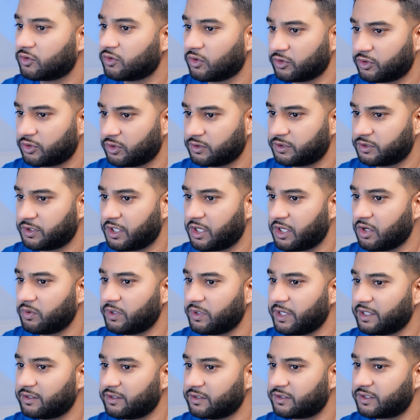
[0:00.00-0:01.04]
Social
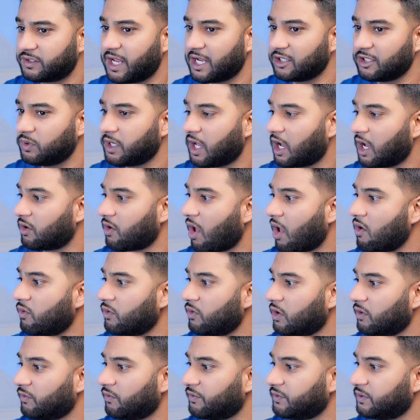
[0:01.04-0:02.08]
Security has scheduled a
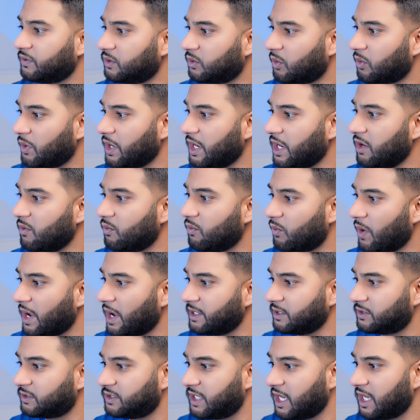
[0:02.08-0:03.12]
round of three
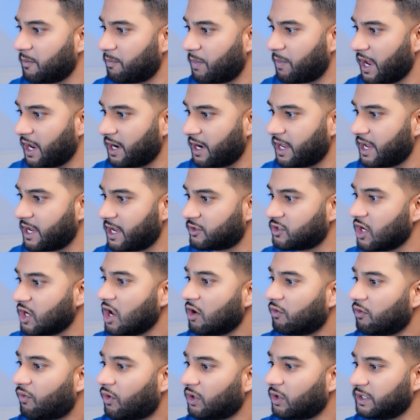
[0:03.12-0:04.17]
Wednesday paydays
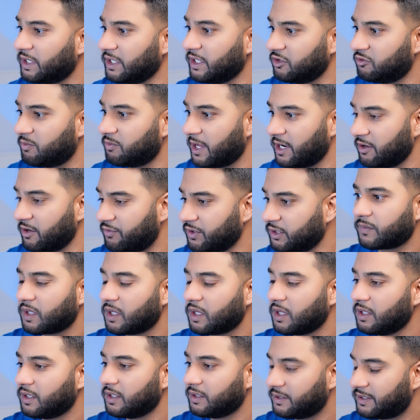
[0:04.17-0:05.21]
for these
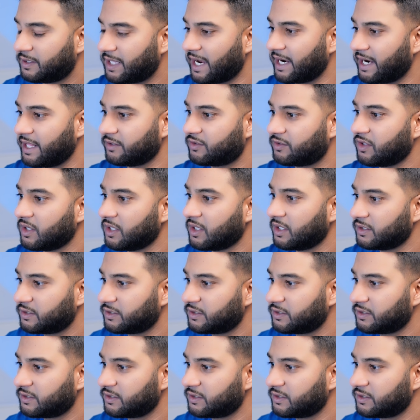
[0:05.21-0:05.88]
beneficiaries, that is,